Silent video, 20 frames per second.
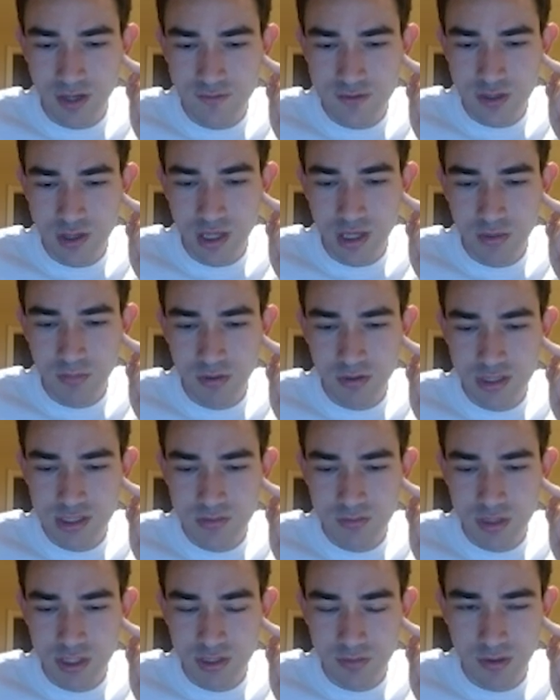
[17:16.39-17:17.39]
so I could put this
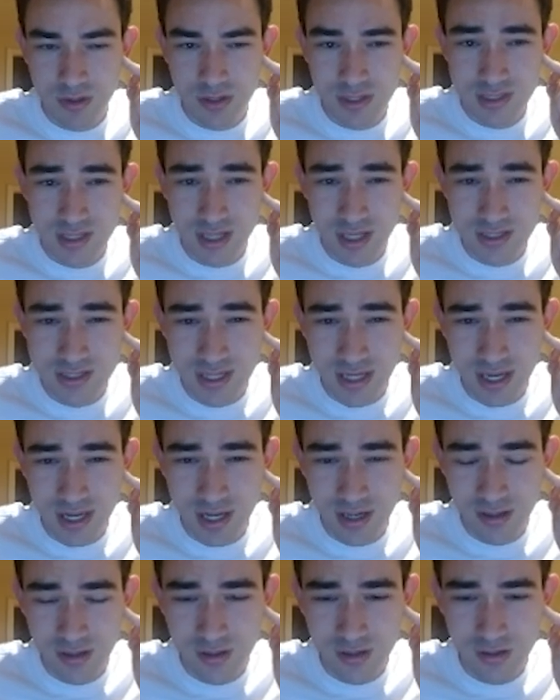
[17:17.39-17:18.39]
bishop on this nice
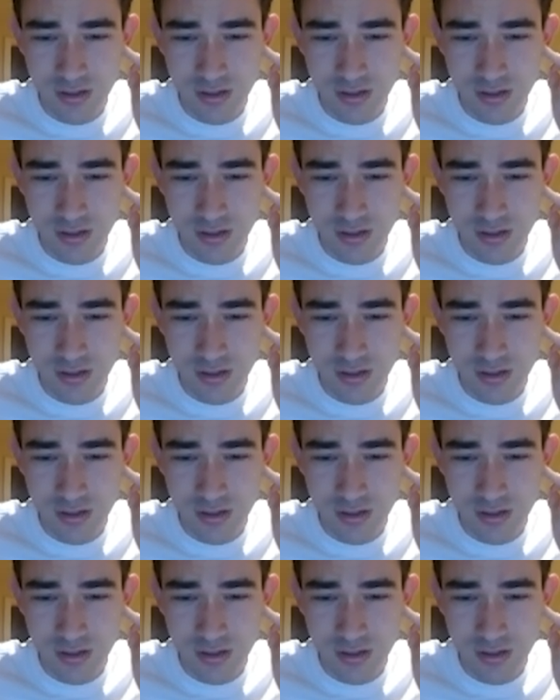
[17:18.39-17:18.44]
diagonal.